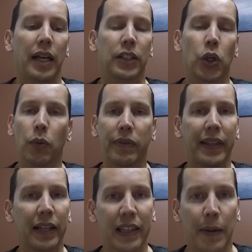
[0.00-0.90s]
and don't
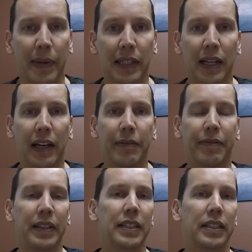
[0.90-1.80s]
think that my
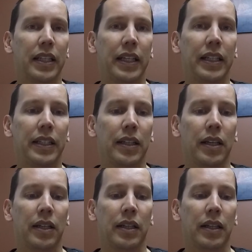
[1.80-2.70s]
life is
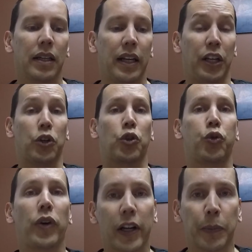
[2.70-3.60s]
a, an
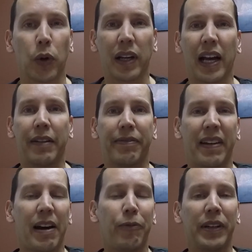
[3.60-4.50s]
incredible life
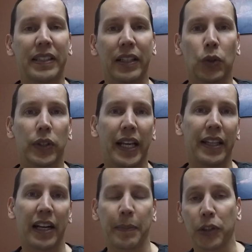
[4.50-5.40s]
every single
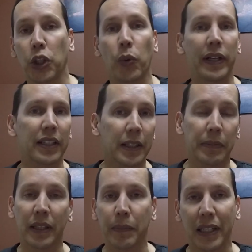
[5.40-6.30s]
day that I'm doing
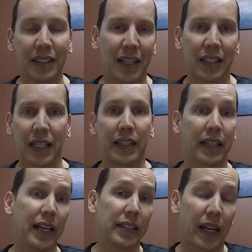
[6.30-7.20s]
something because that's not the
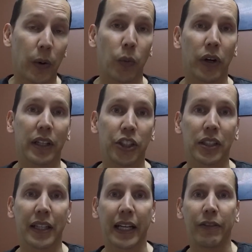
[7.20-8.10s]
case. I work
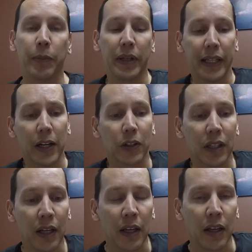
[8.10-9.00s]
just like everybody else.